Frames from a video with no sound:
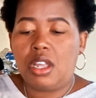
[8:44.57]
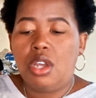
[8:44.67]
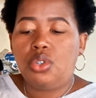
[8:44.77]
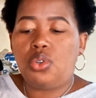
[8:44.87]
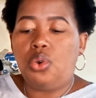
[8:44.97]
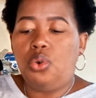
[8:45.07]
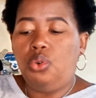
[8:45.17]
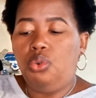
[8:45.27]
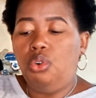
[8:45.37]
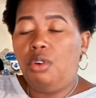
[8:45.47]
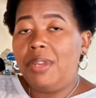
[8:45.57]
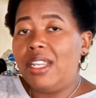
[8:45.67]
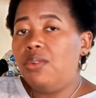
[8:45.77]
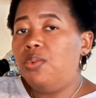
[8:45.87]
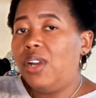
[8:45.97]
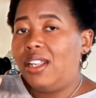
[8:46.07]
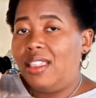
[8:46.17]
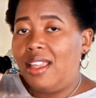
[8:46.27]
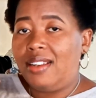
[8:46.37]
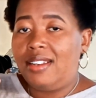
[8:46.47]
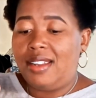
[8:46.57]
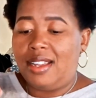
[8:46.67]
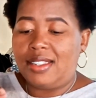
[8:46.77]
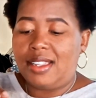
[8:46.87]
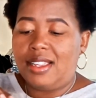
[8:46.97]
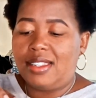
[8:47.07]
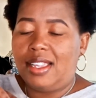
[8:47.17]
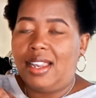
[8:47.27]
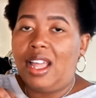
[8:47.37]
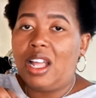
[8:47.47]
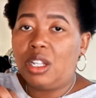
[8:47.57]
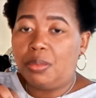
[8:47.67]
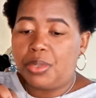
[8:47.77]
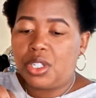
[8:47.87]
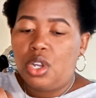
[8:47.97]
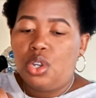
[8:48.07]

So normally what that does is it helps